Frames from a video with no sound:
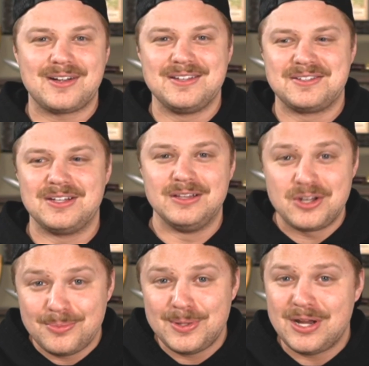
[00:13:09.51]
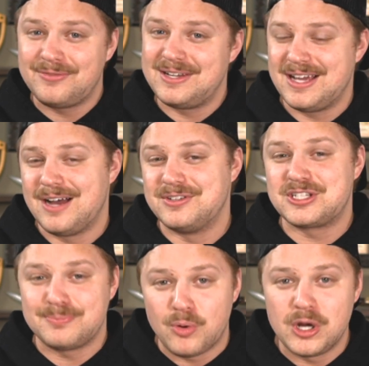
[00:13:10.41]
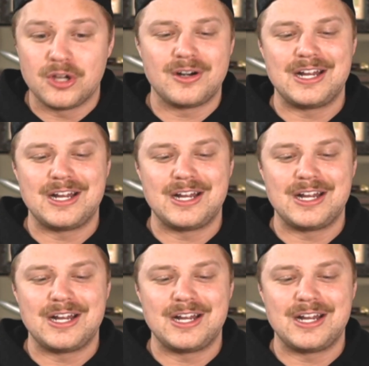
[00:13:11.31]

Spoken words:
because it's a little bit of a spoiler